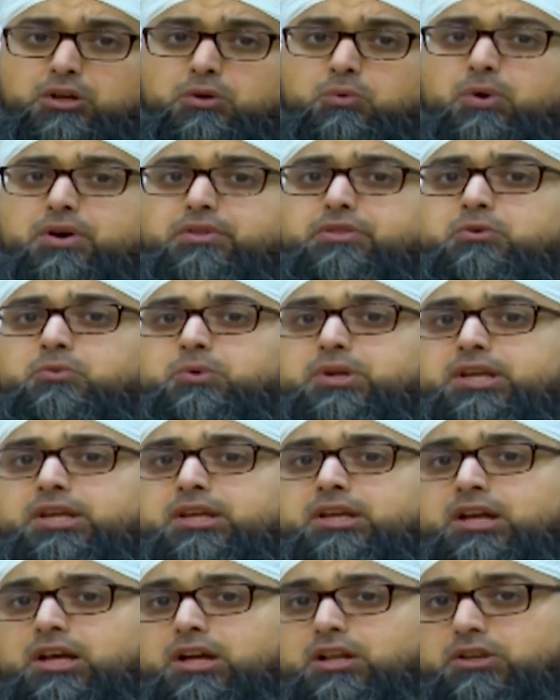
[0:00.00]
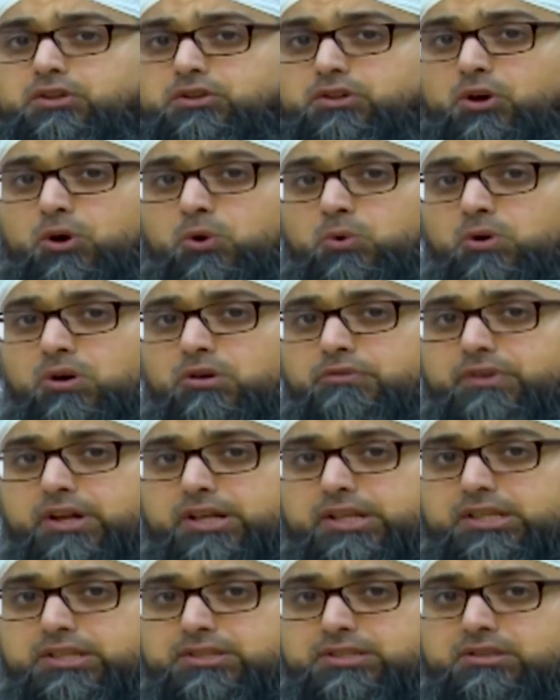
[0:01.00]
whether we know of
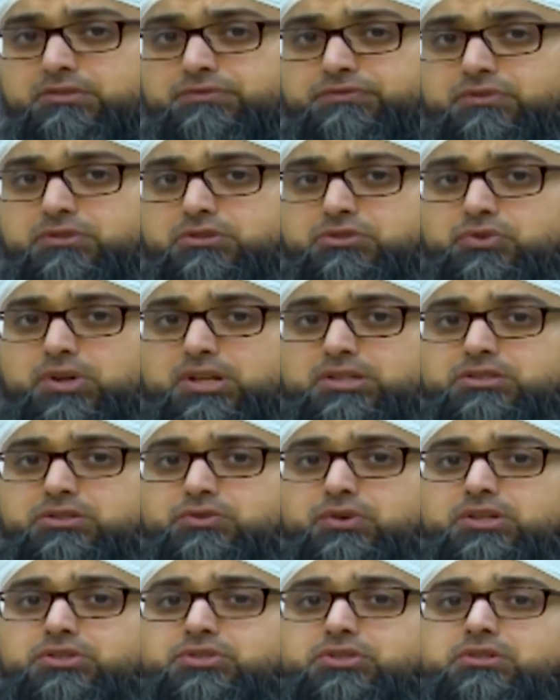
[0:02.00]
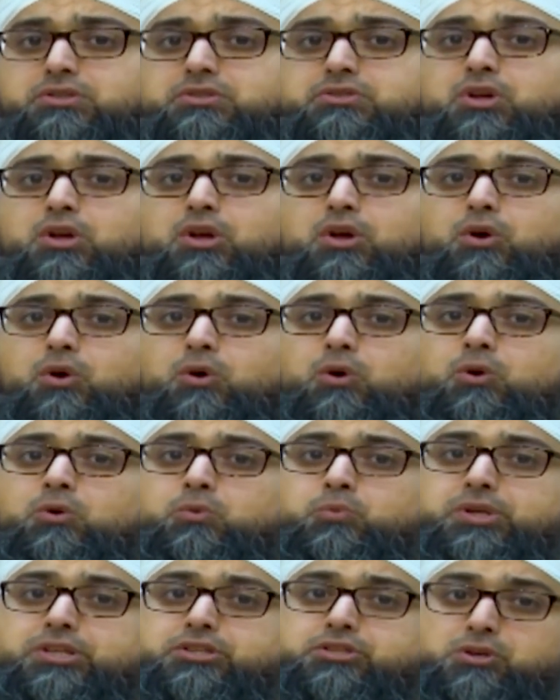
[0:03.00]
any sinful transgressions or
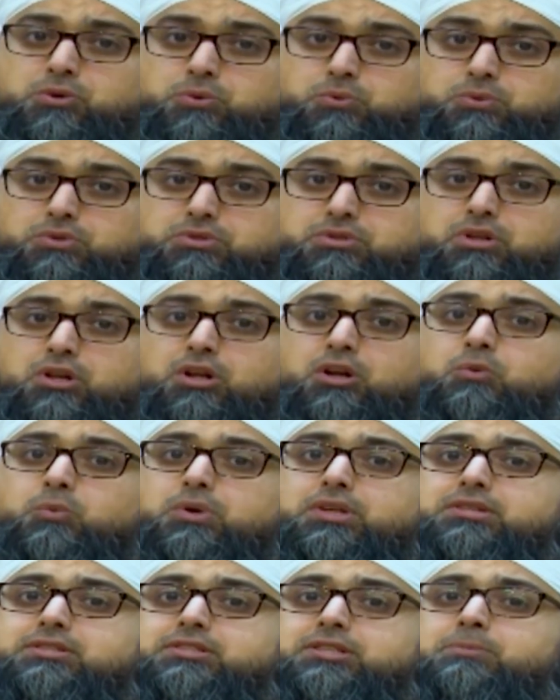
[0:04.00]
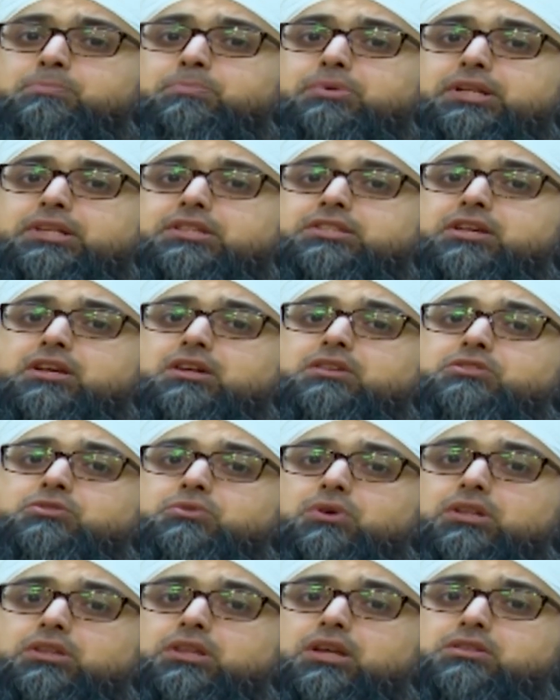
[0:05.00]
we don't. We simply turn to
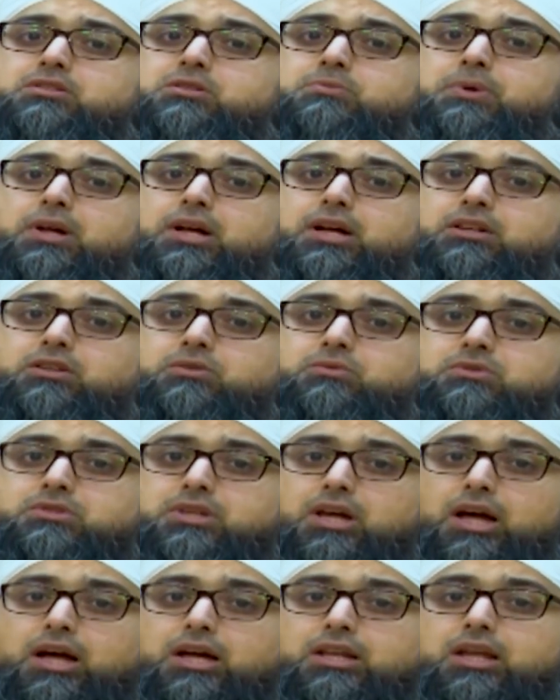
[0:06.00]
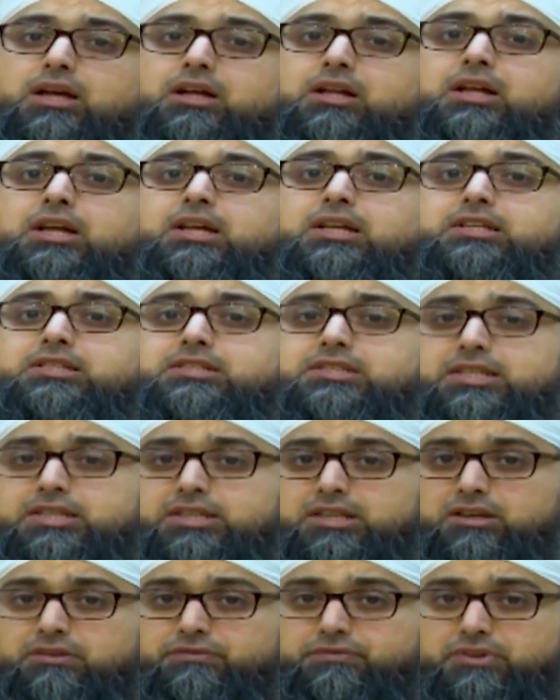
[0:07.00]
Allah subhanahu wa ta'ala
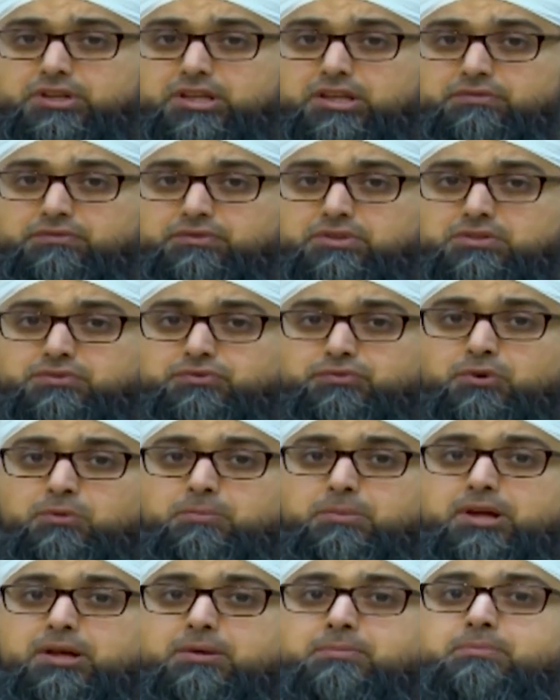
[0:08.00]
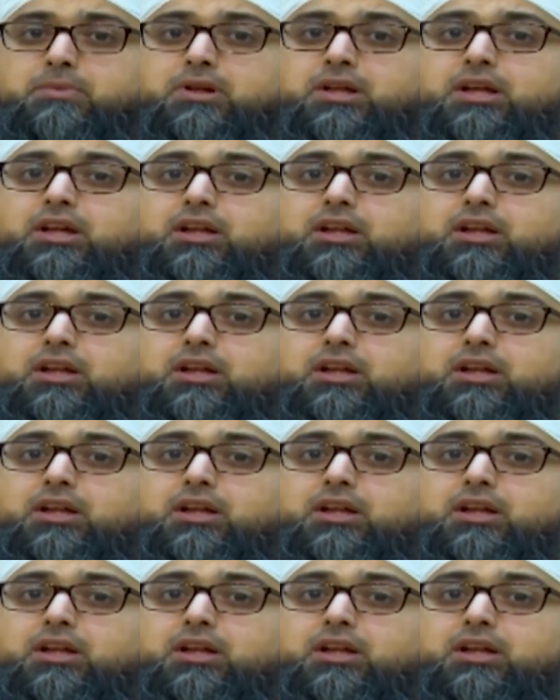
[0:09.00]
seeking forgiveness from Him